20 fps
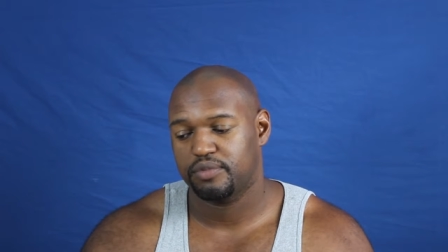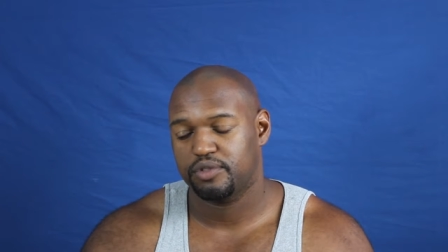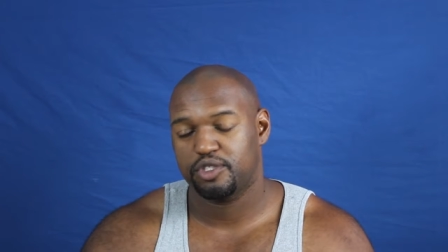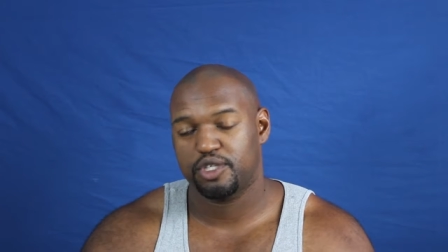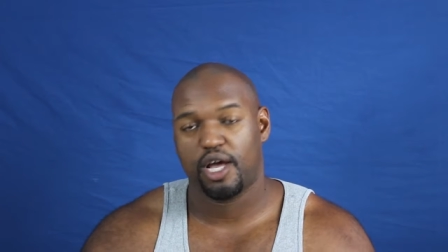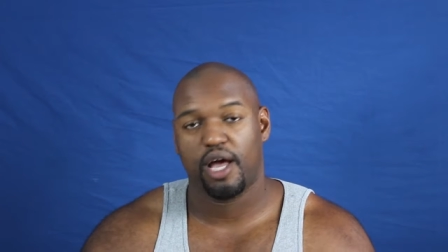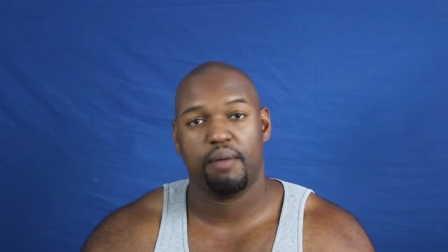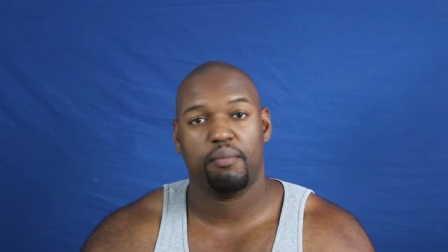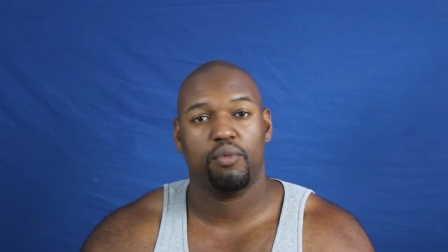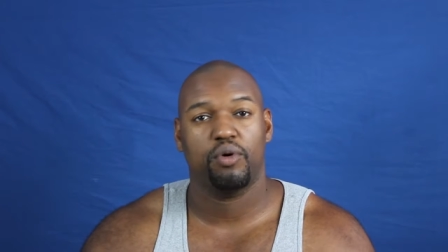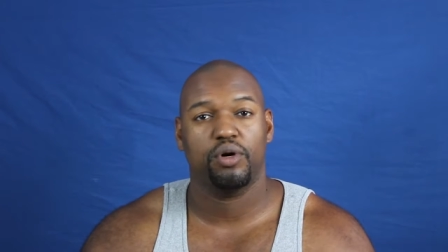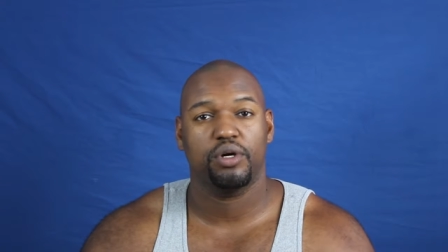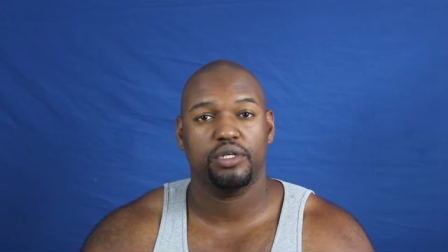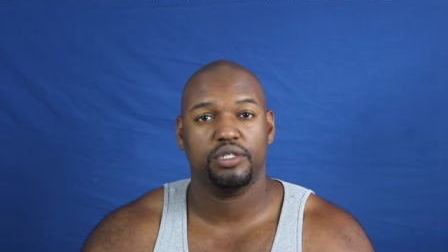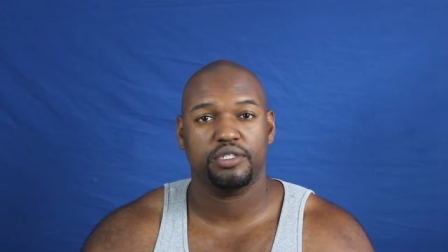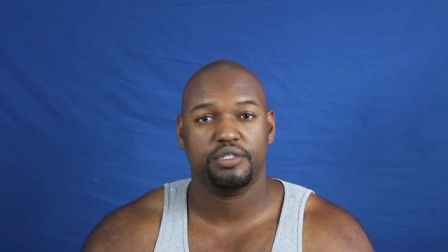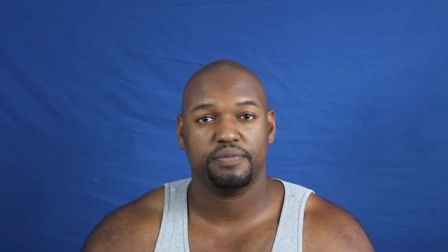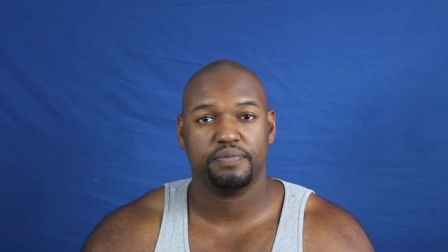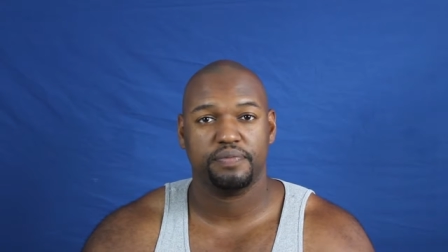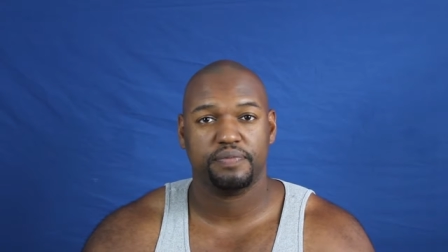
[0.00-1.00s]
John
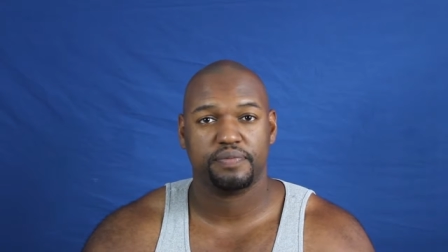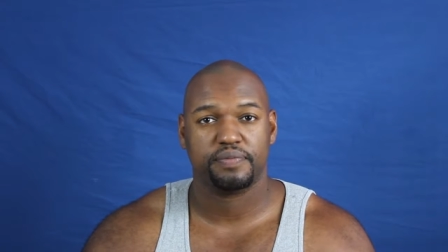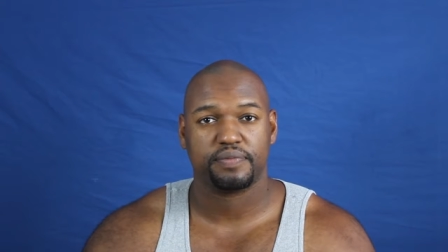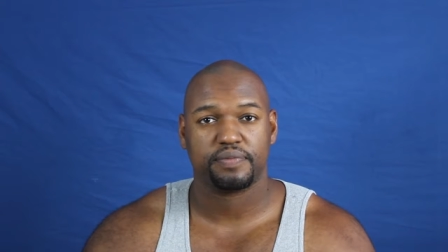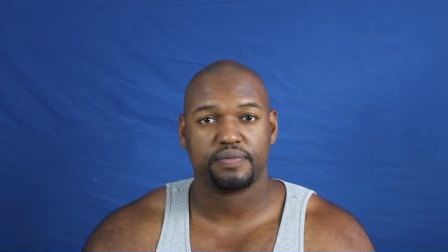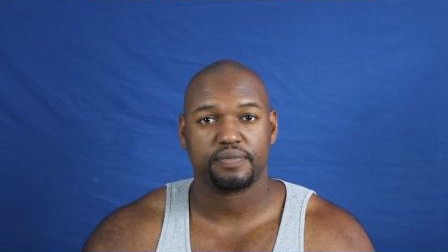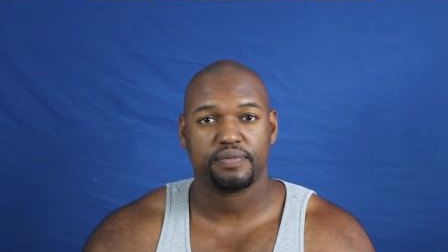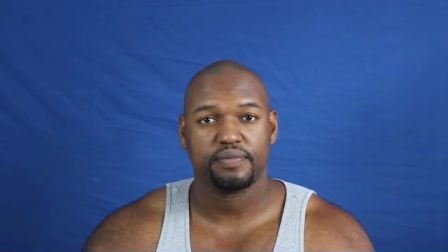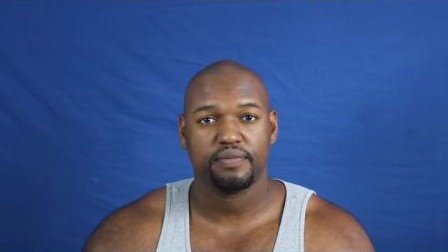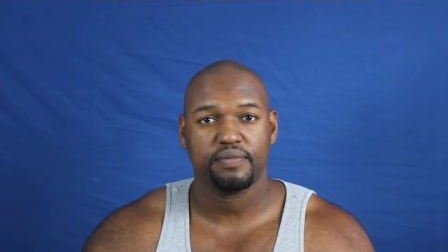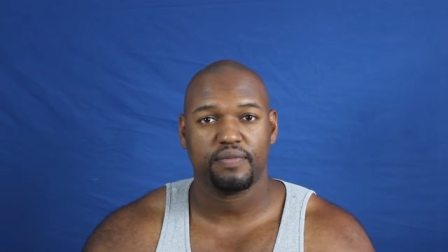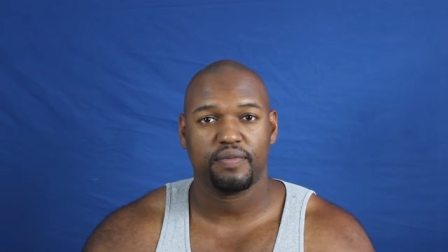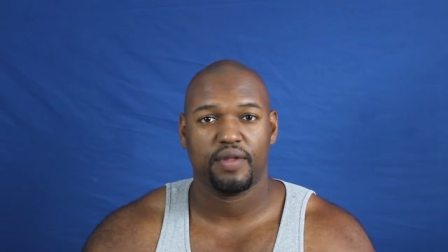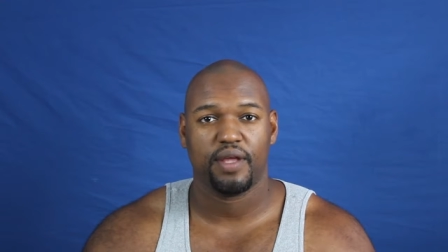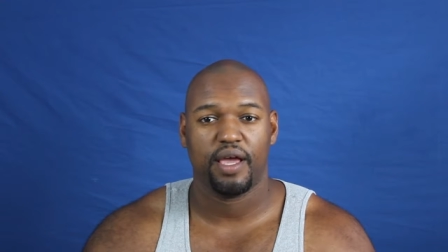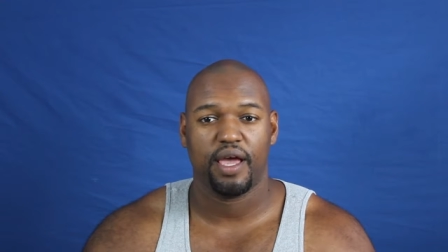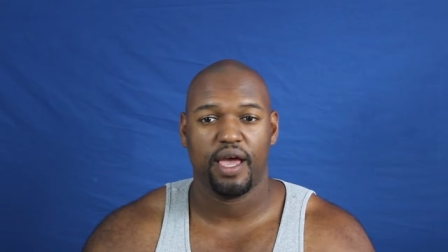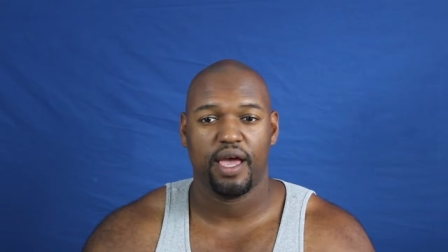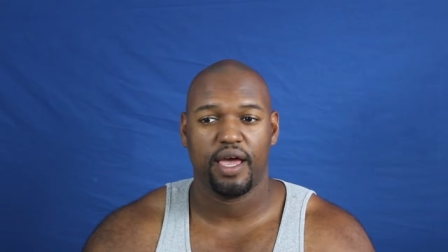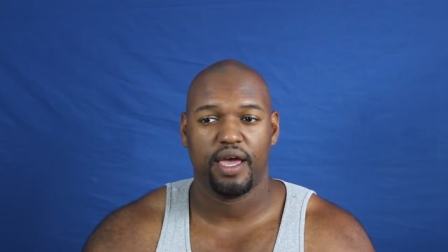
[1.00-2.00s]
Morrison,
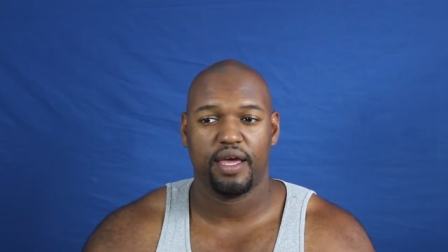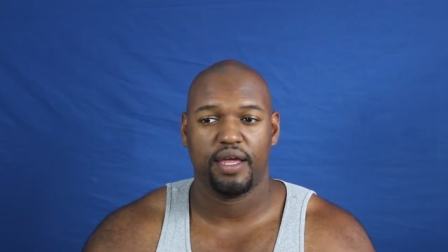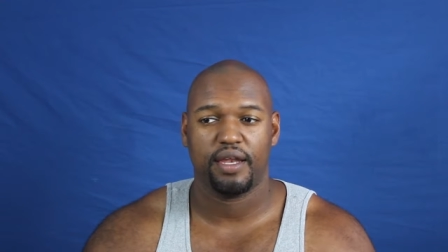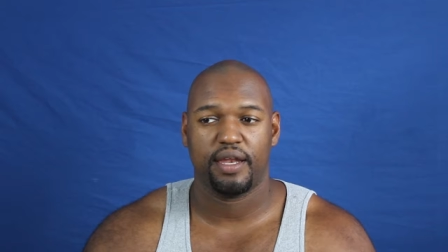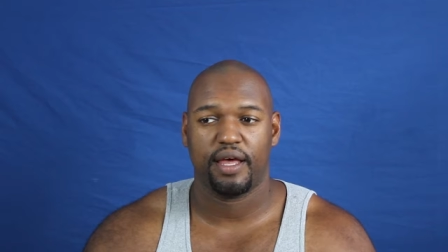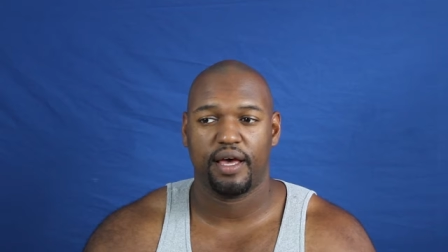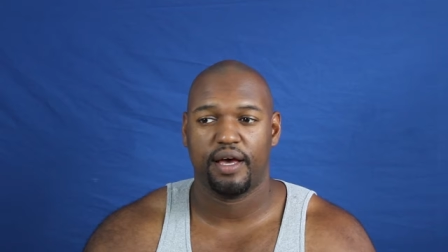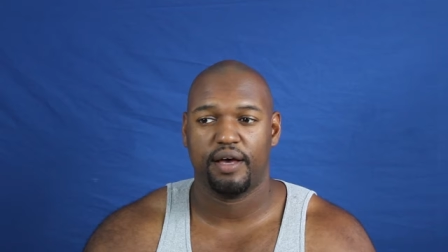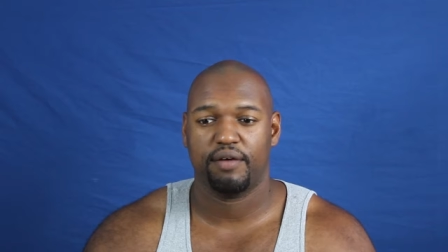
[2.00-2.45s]
and